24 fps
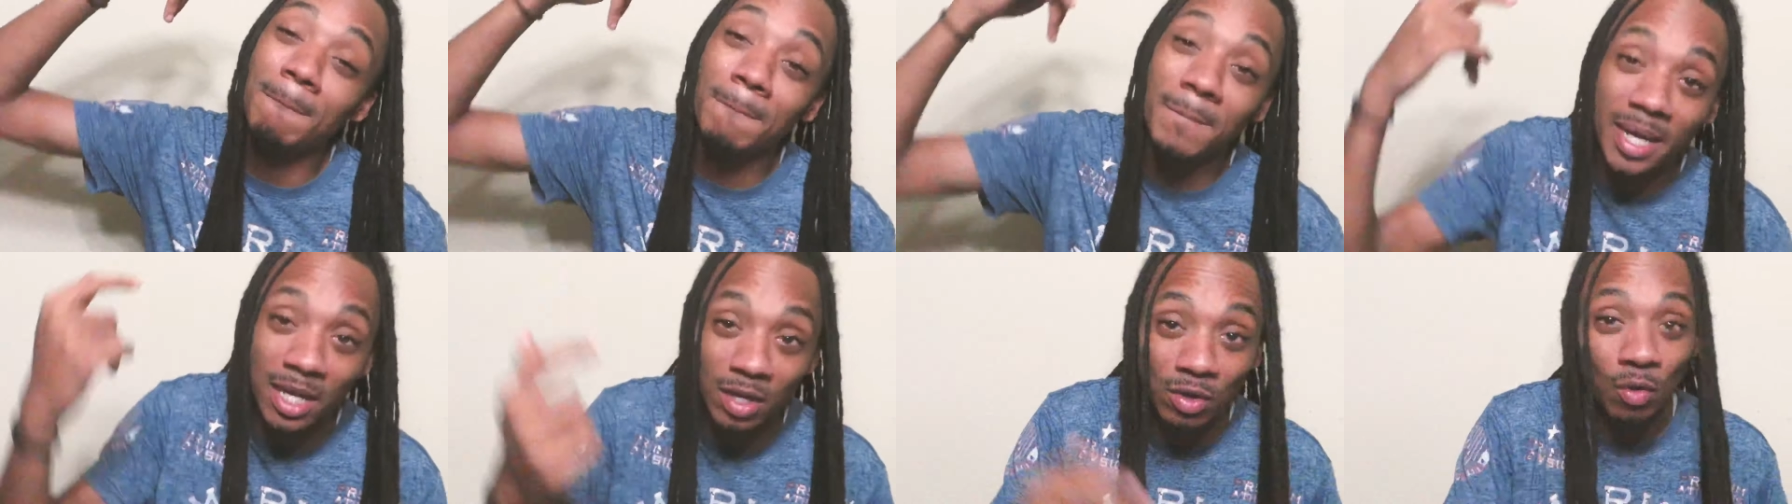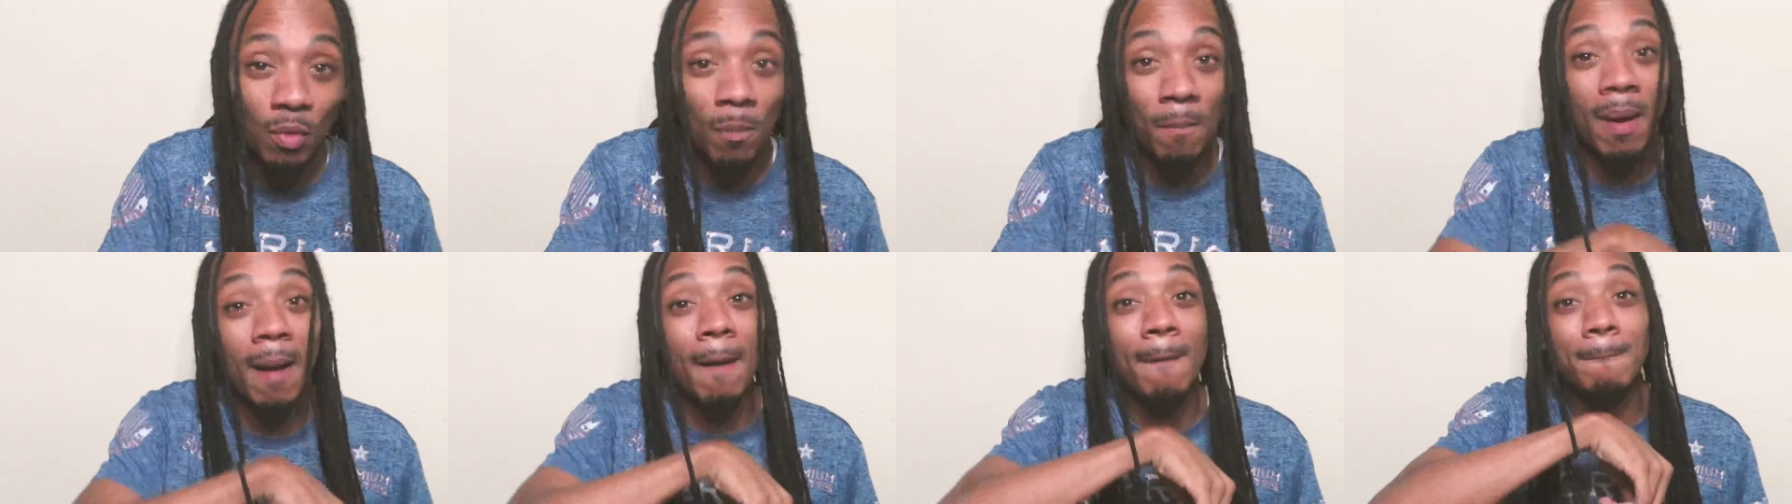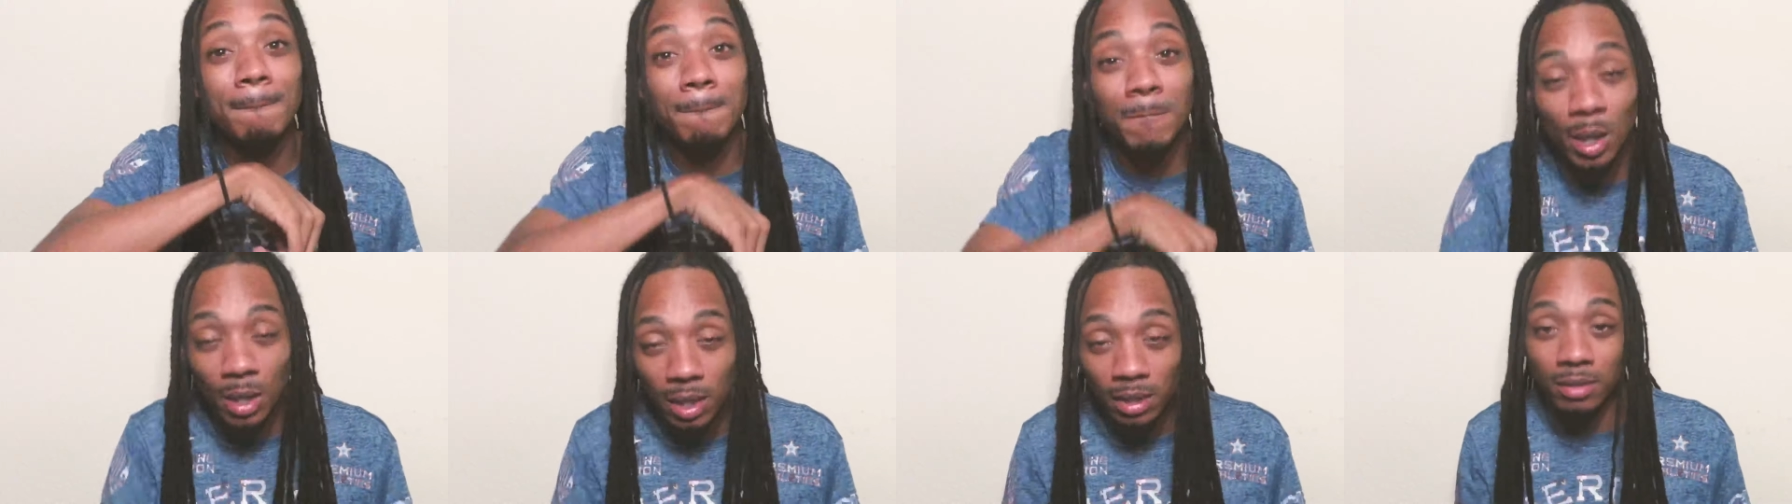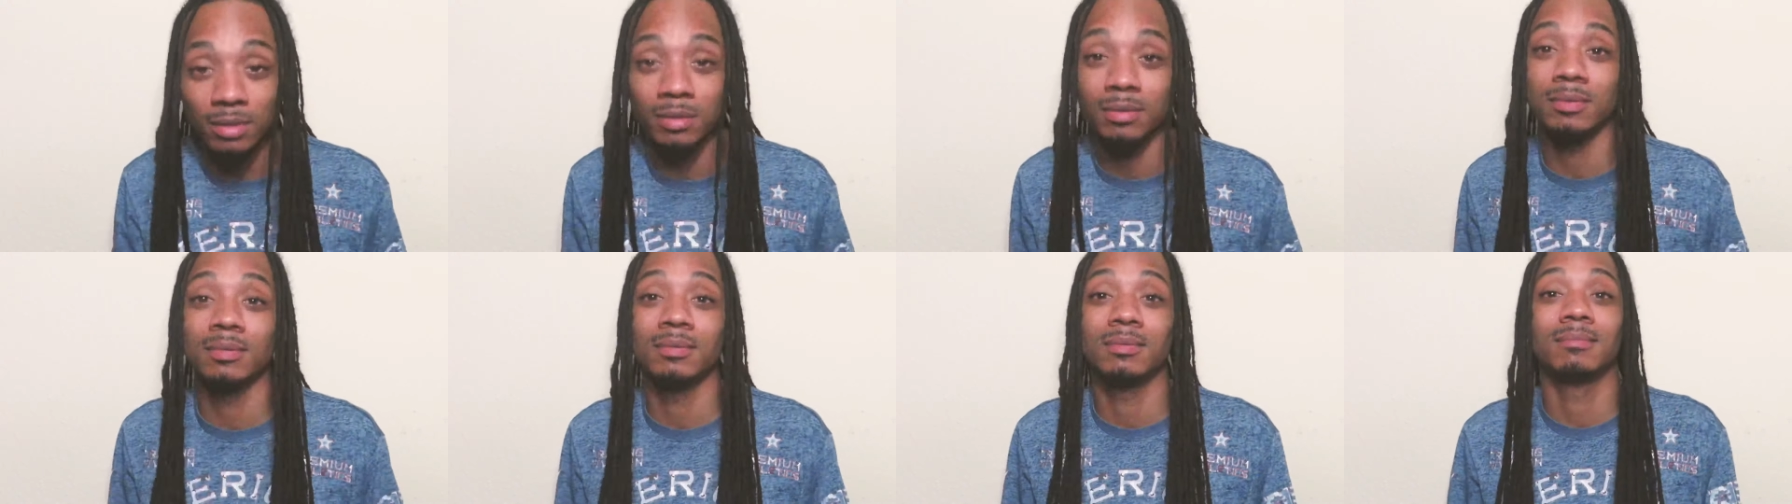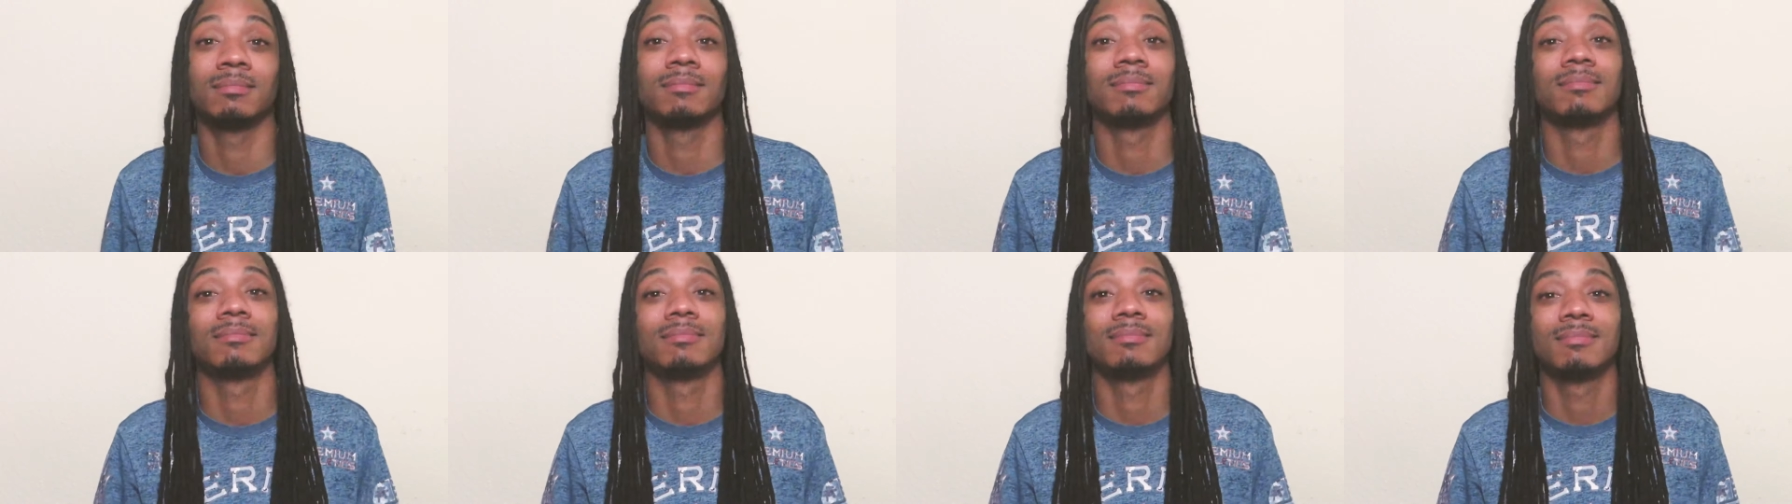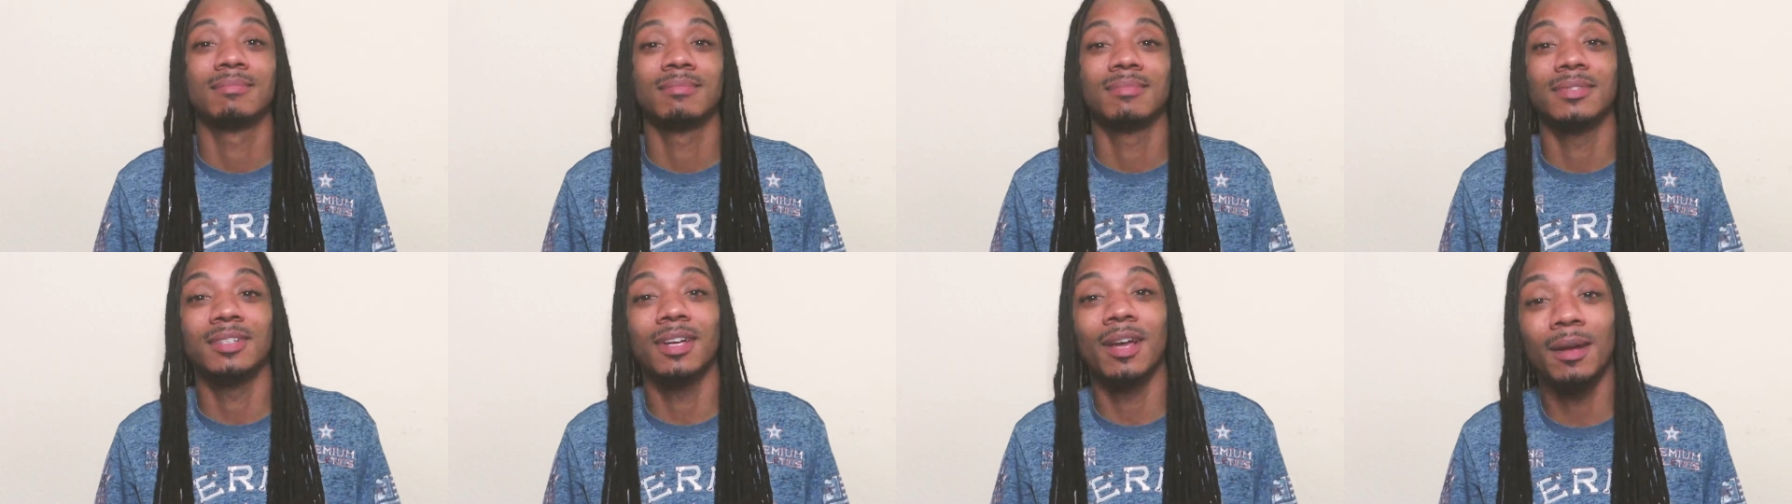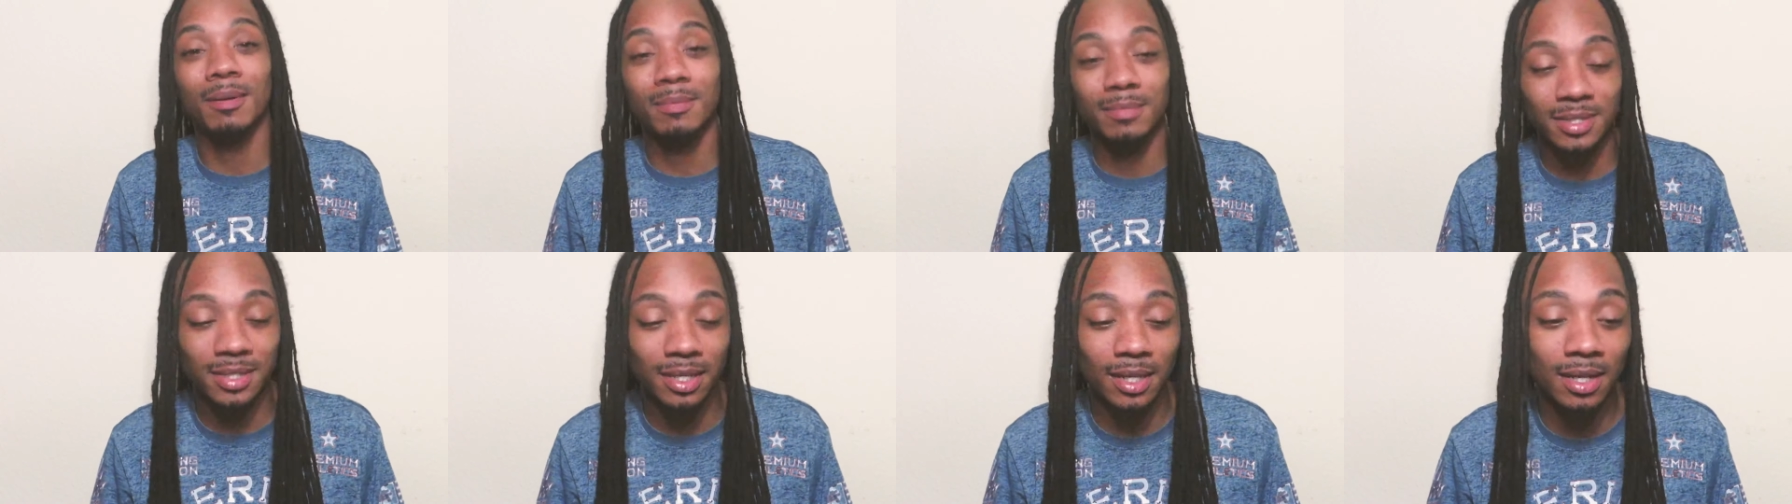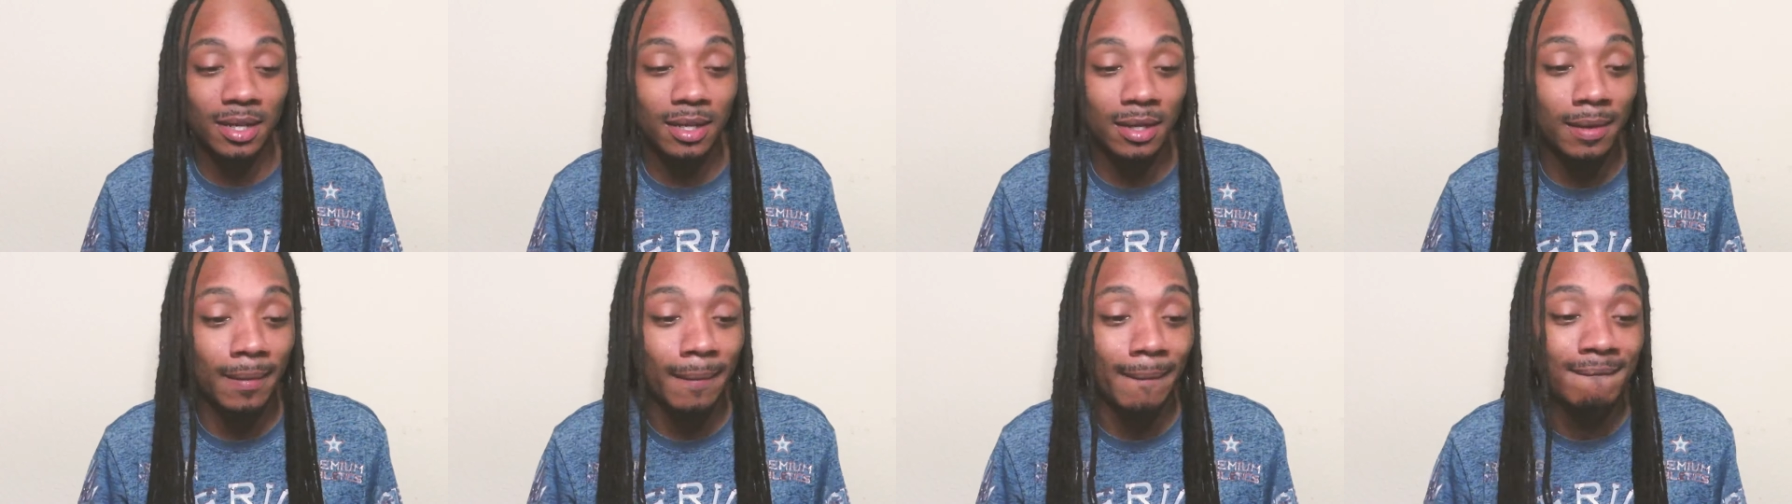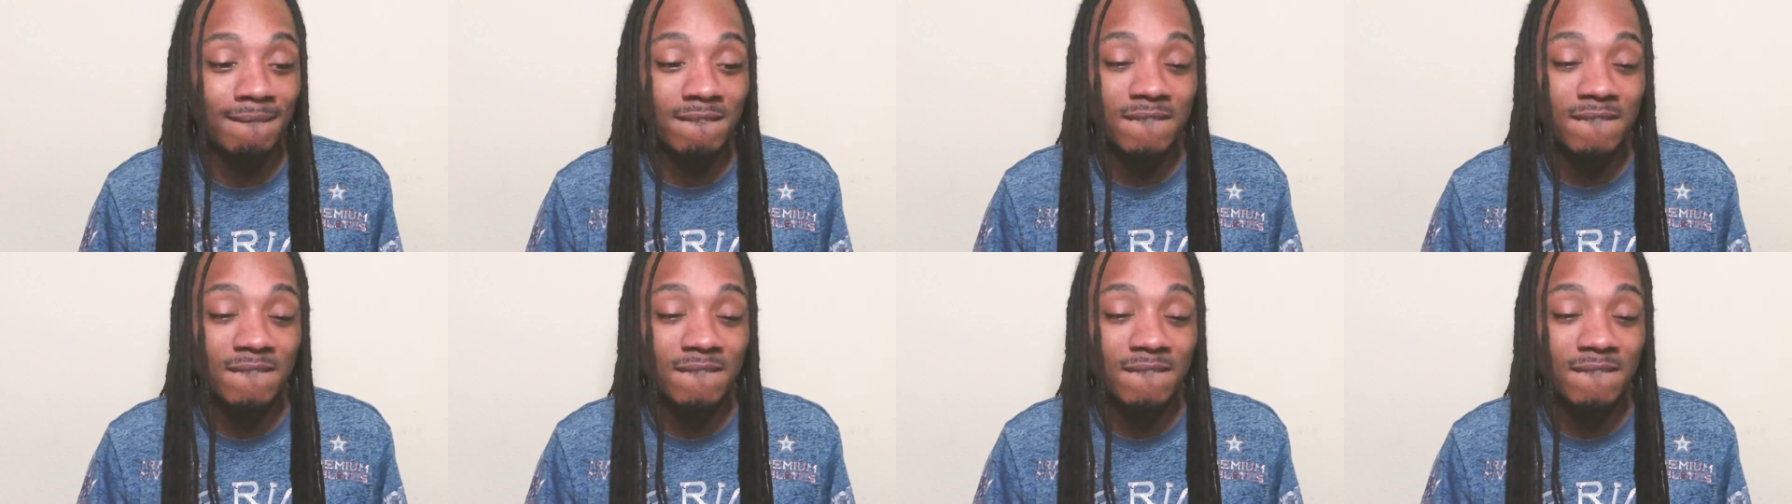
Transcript: Middle, my brother. You know what I'm saying?